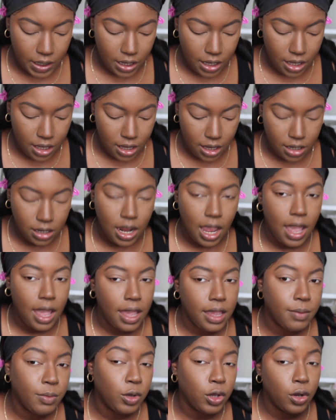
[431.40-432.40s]
And
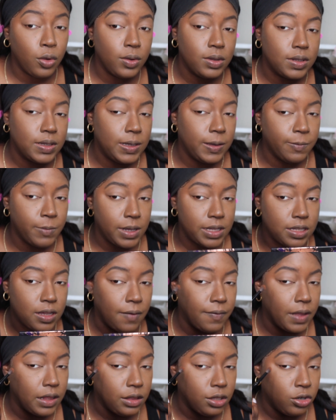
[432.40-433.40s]
I'm going to give
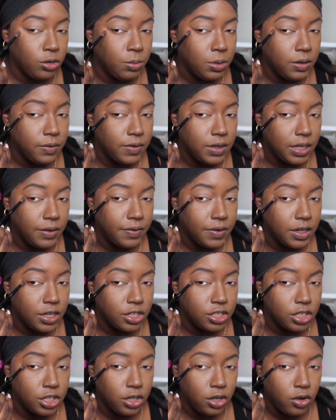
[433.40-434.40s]
myself a little bit of
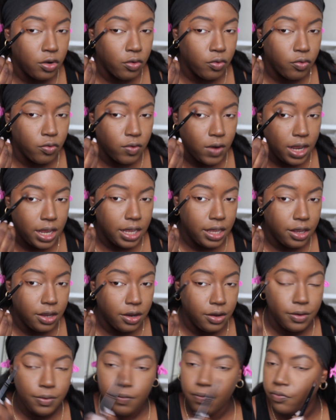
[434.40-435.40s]
definition right
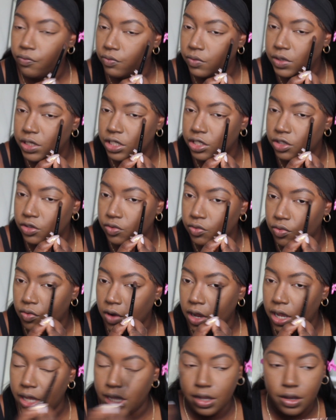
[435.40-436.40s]
here. Just
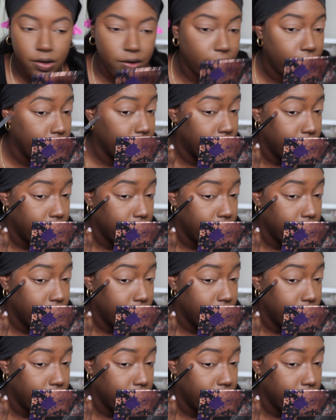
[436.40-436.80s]
right here.